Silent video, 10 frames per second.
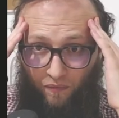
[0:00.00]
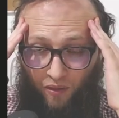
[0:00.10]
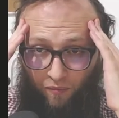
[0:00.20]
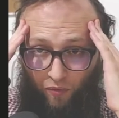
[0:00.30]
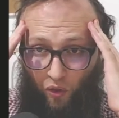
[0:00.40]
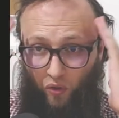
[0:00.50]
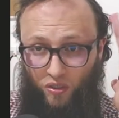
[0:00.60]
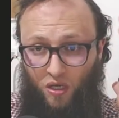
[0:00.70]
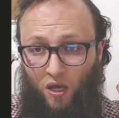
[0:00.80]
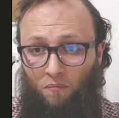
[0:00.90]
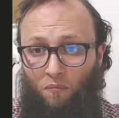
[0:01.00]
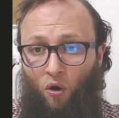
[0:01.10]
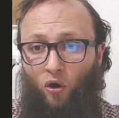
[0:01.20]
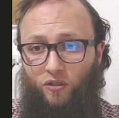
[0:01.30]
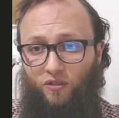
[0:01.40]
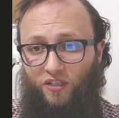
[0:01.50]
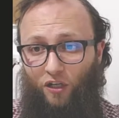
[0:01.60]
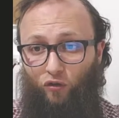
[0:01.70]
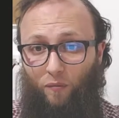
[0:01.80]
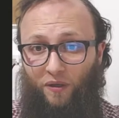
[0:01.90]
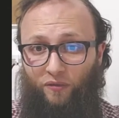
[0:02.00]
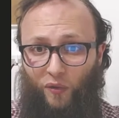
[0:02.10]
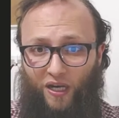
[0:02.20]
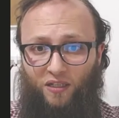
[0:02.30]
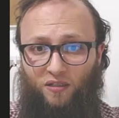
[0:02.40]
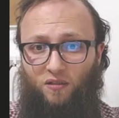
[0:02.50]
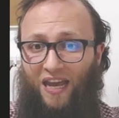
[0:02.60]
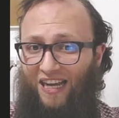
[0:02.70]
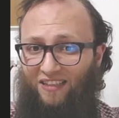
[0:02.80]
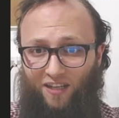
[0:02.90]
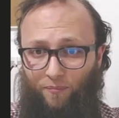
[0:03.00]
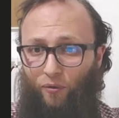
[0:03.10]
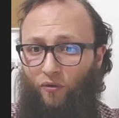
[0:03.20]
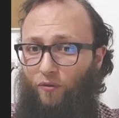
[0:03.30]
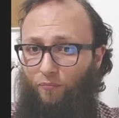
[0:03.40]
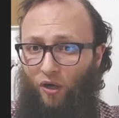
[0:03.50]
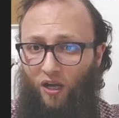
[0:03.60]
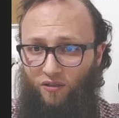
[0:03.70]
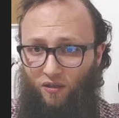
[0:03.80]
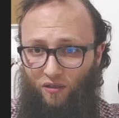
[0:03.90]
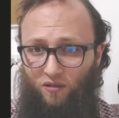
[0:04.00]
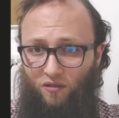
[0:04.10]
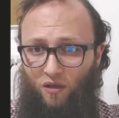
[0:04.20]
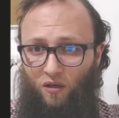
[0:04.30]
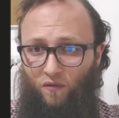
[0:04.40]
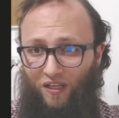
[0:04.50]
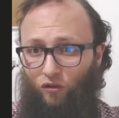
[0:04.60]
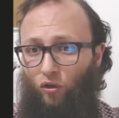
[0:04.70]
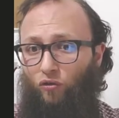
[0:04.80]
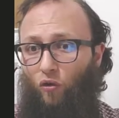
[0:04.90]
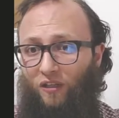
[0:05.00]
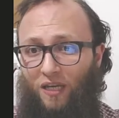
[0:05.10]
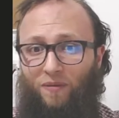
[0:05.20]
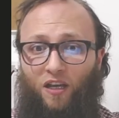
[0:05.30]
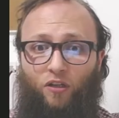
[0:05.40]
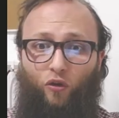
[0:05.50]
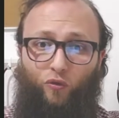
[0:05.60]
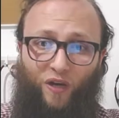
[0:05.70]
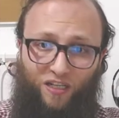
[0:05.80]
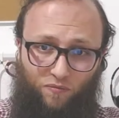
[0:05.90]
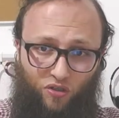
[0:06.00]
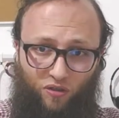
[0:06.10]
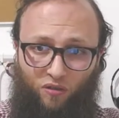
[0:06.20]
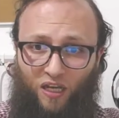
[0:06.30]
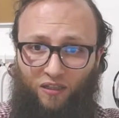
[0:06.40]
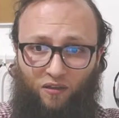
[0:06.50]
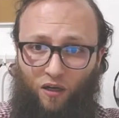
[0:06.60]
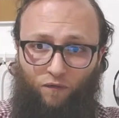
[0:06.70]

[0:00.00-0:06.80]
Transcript: Because most psychotropic drugs act upon the process that control chemical neurotransmission at the level